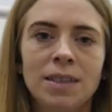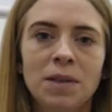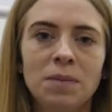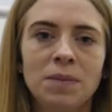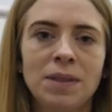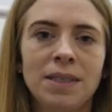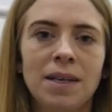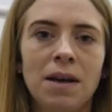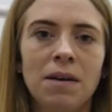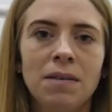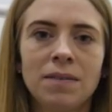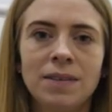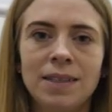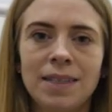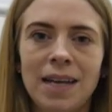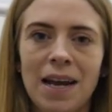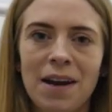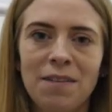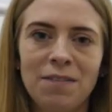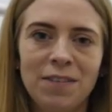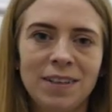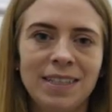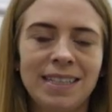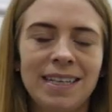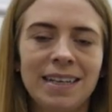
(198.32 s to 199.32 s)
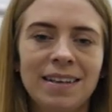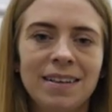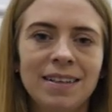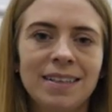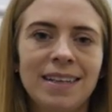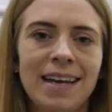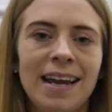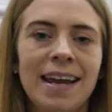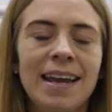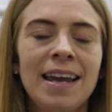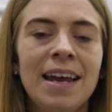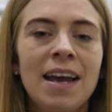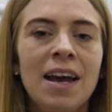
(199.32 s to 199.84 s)
themselves every single
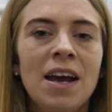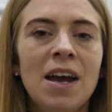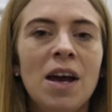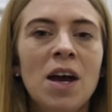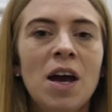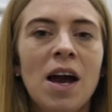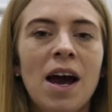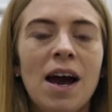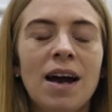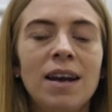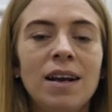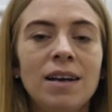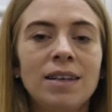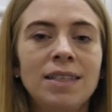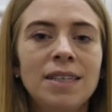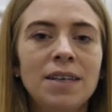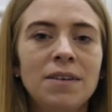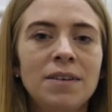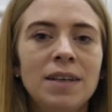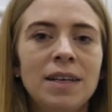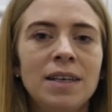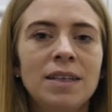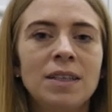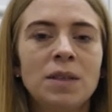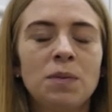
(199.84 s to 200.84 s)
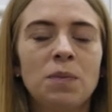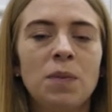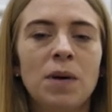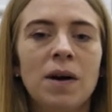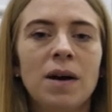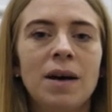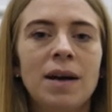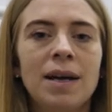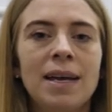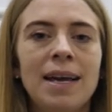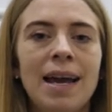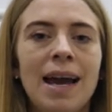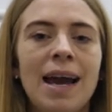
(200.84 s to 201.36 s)
day. And I do this
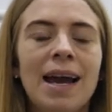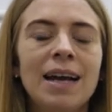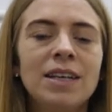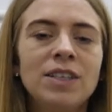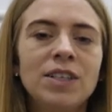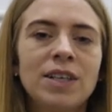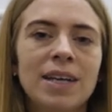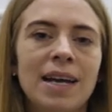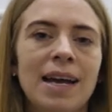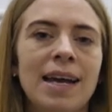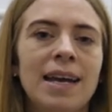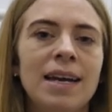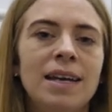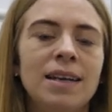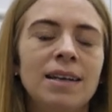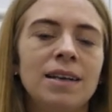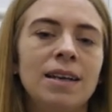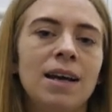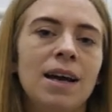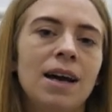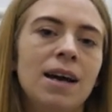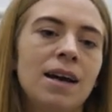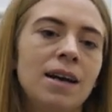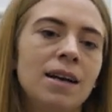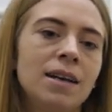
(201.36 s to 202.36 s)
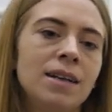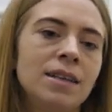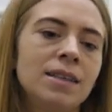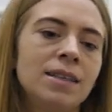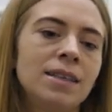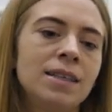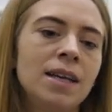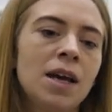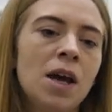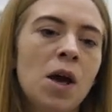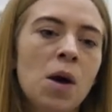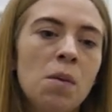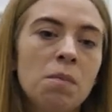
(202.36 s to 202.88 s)
by educating and
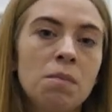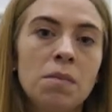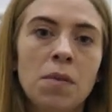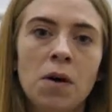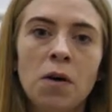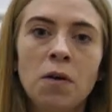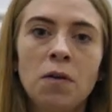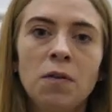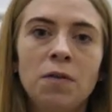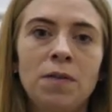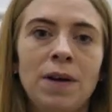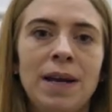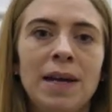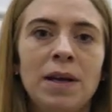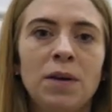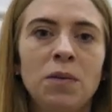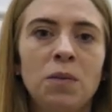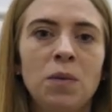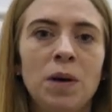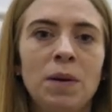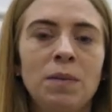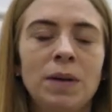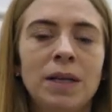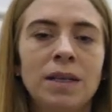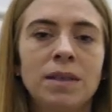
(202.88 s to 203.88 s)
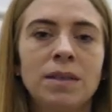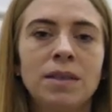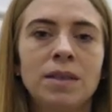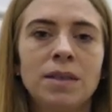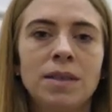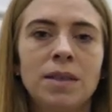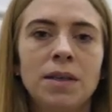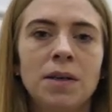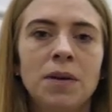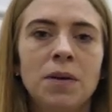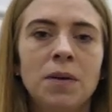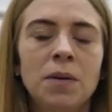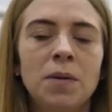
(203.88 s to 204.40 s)
motivating women
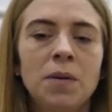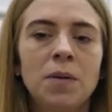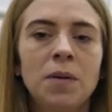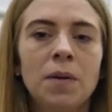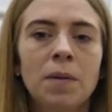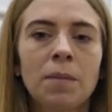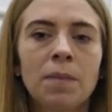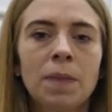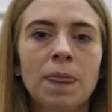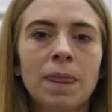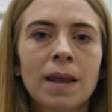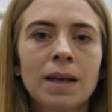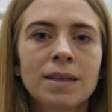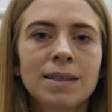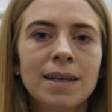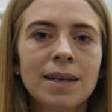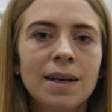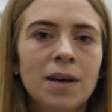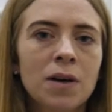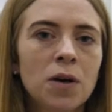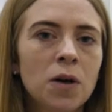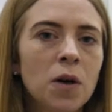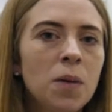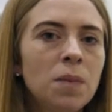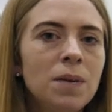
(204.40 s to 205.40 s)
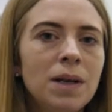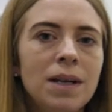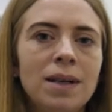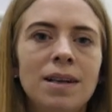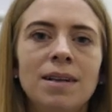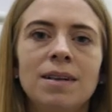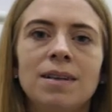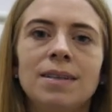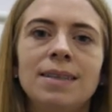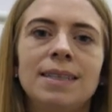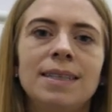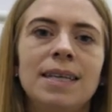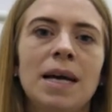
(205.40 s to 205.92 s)
to take a couple of
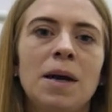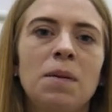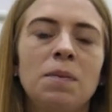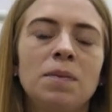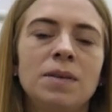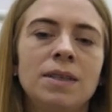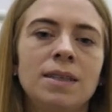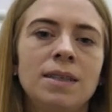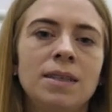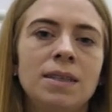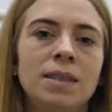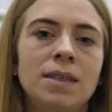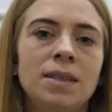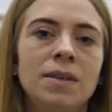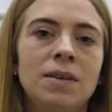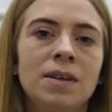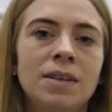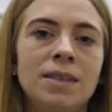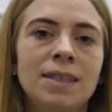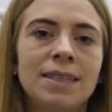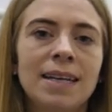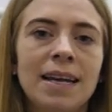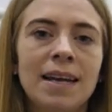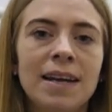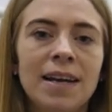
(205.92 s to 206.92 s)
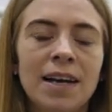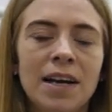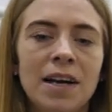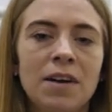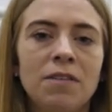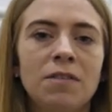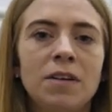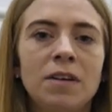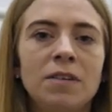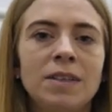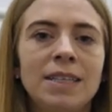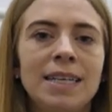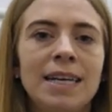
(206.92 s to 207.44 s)
little steps to their skincare
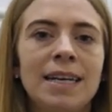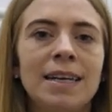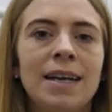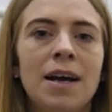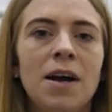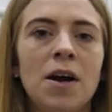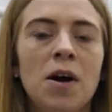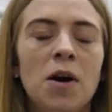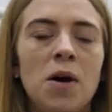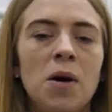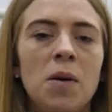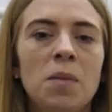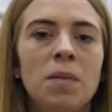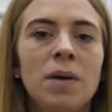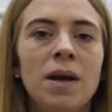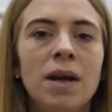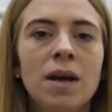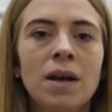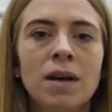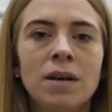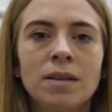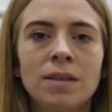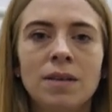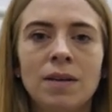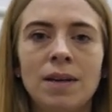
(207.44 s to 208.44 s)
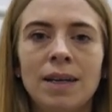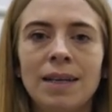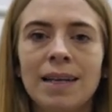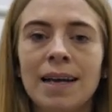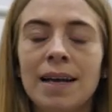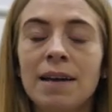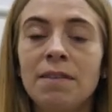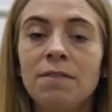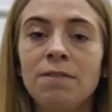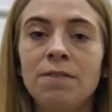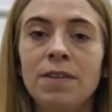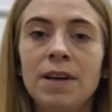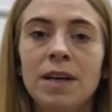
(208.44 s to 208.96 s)
routine at home so that they
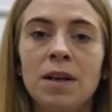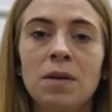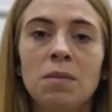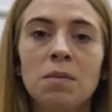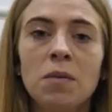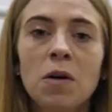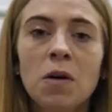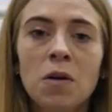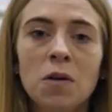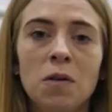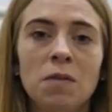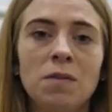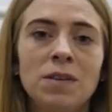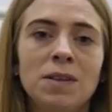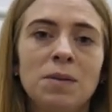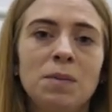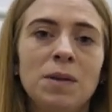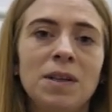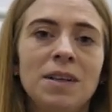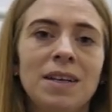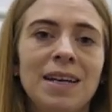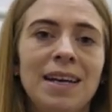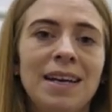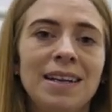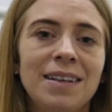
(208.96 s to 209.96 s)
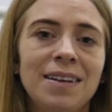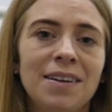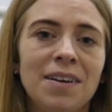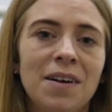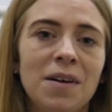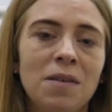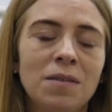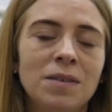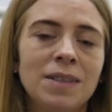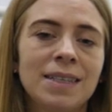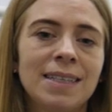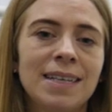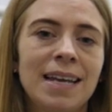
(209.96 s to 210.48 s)
can feel more comfortable in their
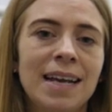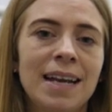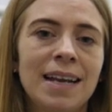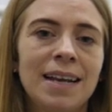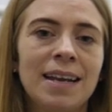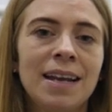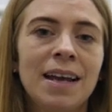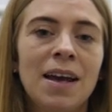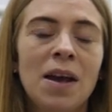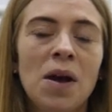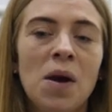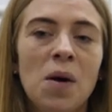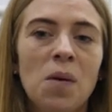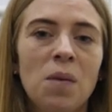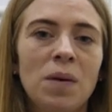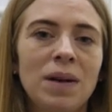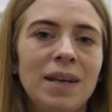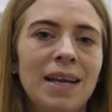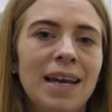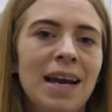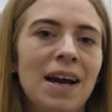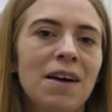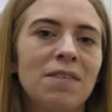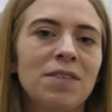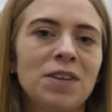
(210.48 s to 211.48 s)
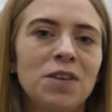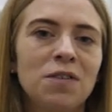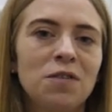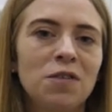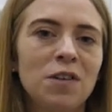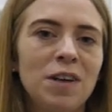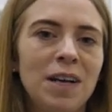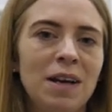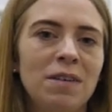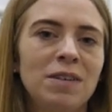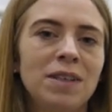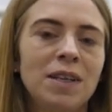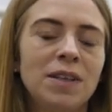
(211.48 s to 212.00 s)
own skin when they have to
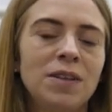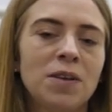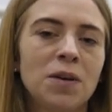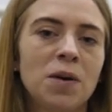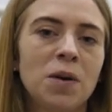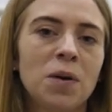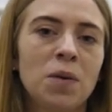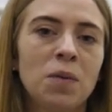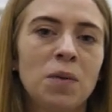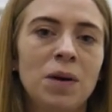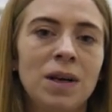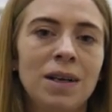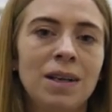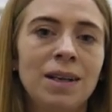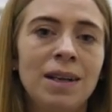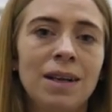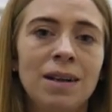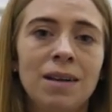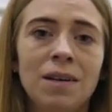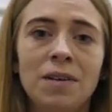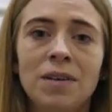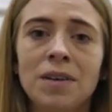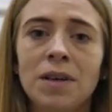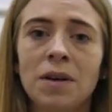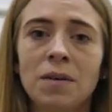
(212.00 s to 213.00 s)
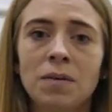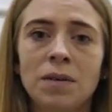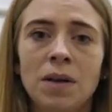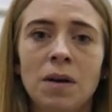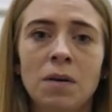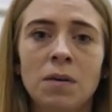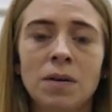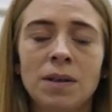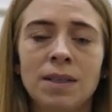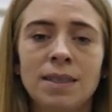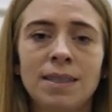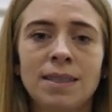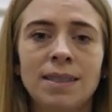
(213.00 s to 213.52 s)
run out the door with little or no
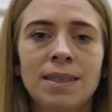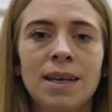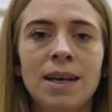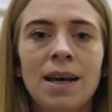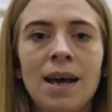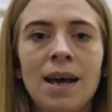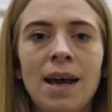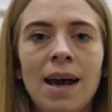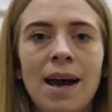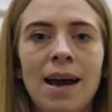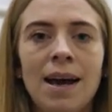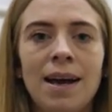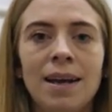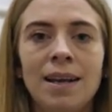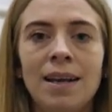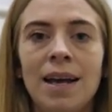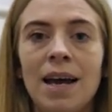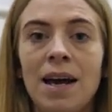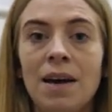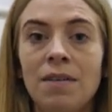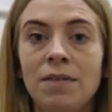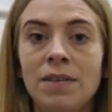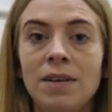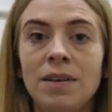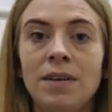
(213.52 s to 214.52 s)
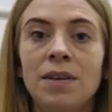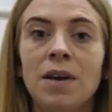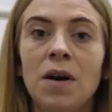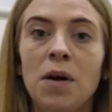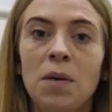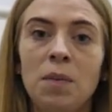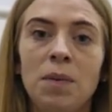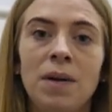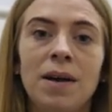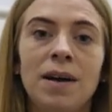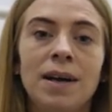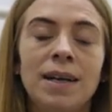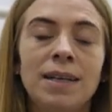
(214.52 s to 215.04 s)
notice and haven't not
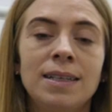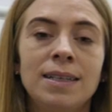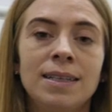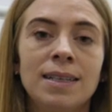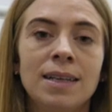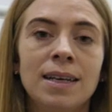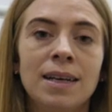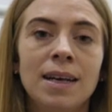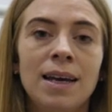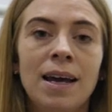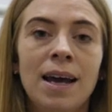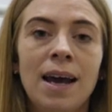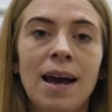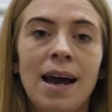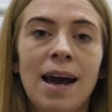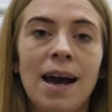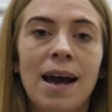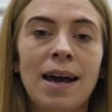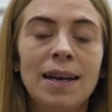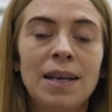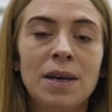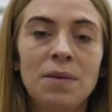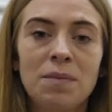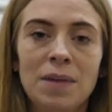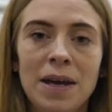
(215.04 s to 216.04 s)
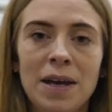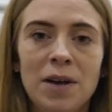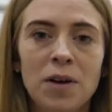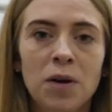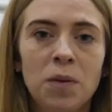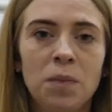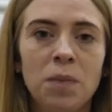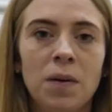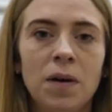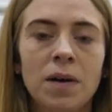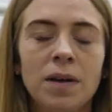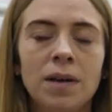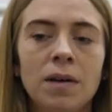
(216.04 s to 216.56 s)
applied any
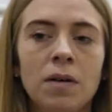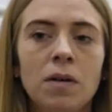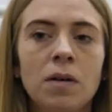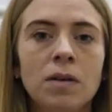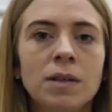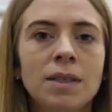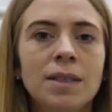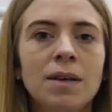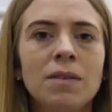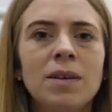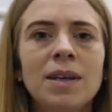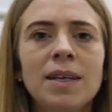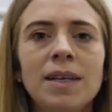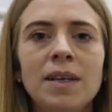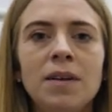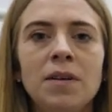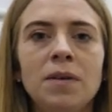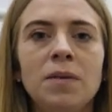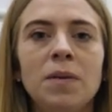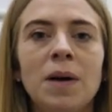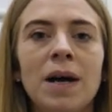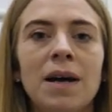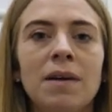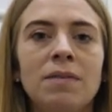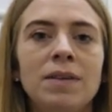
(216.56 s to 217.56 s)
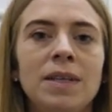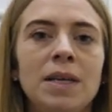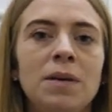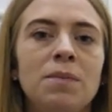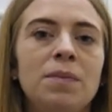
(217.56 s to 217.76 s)
makeup on, or so that you have the